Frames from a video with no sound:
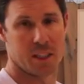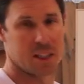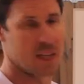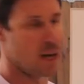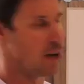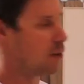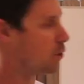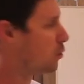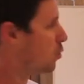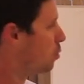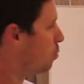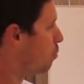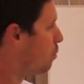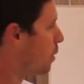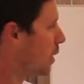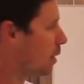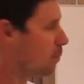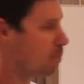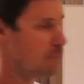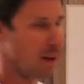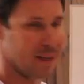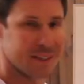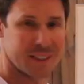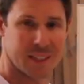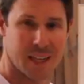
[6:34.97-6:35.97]
going to
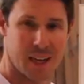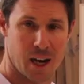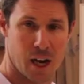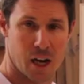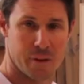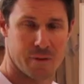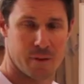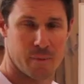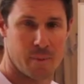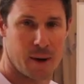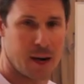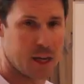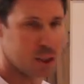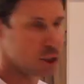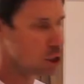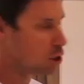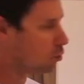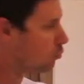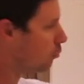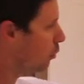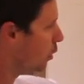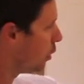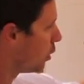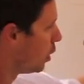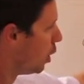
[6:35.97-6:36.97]
pick butter over
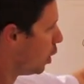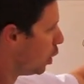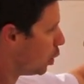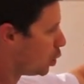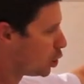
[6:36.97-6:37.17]
margarine.